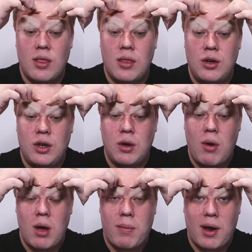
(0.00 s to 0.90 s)
New
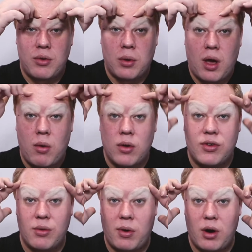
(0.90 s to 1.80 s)
eyebrows will go on
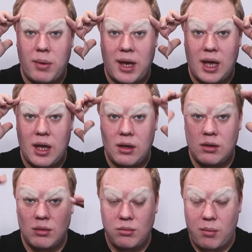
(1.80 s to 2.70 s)
somewhere up here
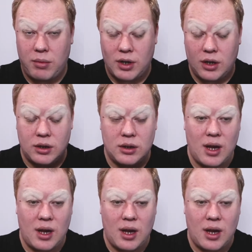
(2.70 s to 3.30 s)
when we're done,